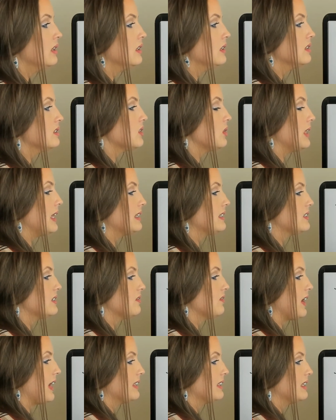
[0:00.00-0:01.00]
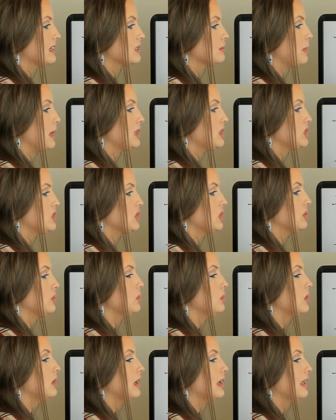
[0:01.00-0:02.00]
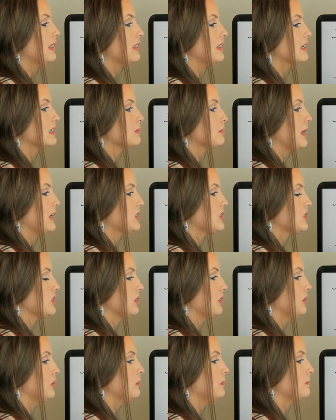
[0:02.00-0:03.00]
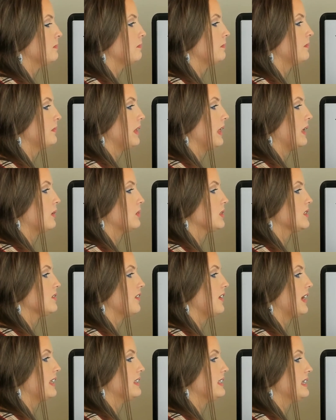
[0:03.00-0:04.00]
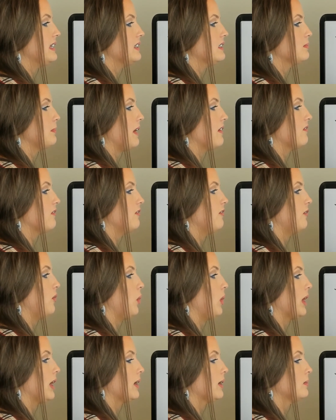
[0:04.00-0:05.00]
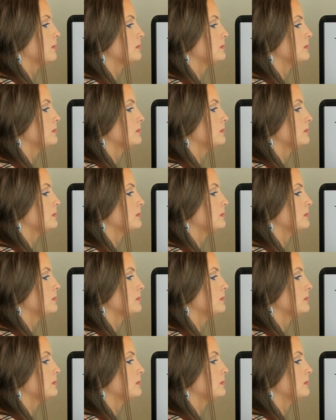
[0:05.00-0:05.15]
So let's divide this by 2 and this by 2, and we'll divide these by 4.